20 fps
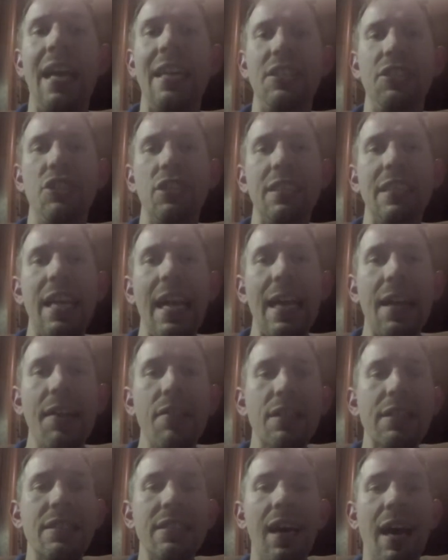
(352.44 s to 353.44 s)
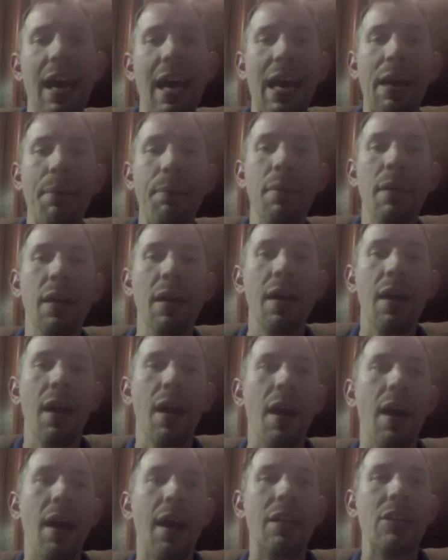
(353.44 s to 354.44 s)
and it's just taking the time
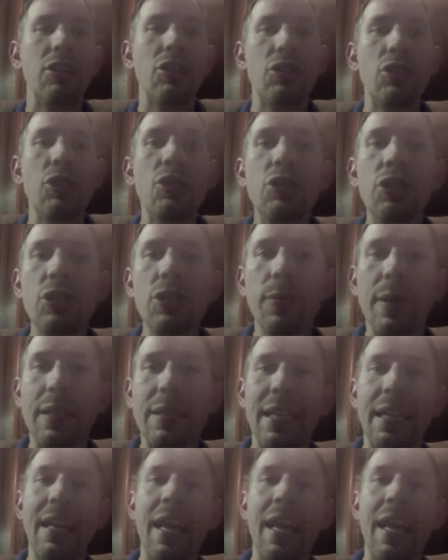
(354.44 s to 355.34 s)
to do it